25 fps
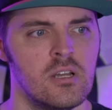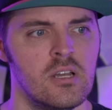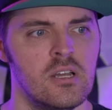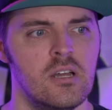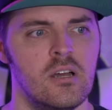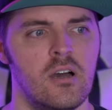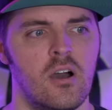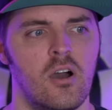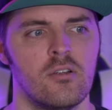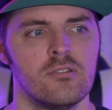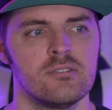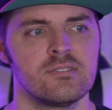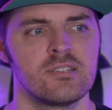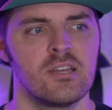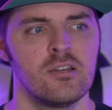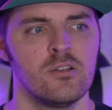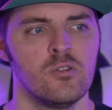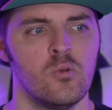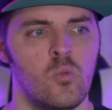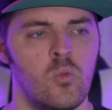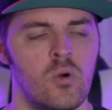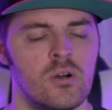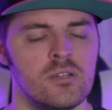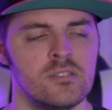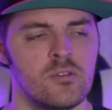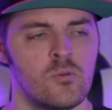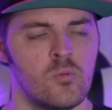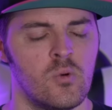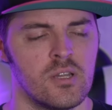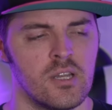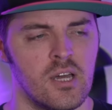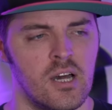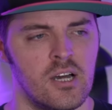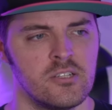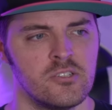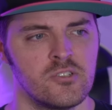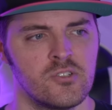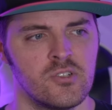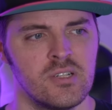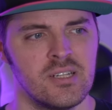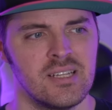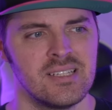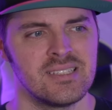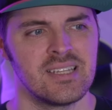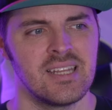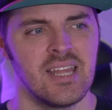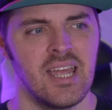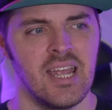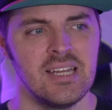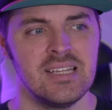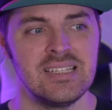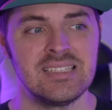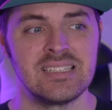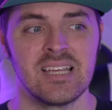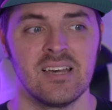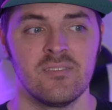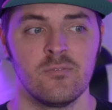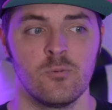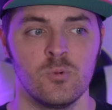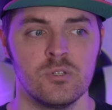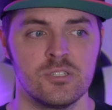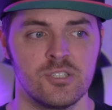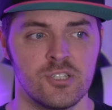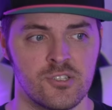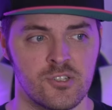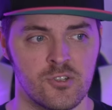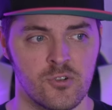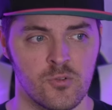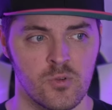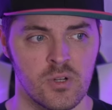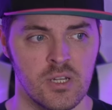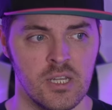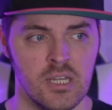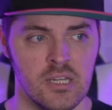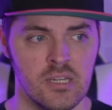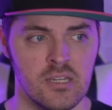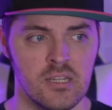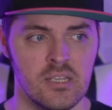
on a scale of 1 to 100 is an 87, which is green.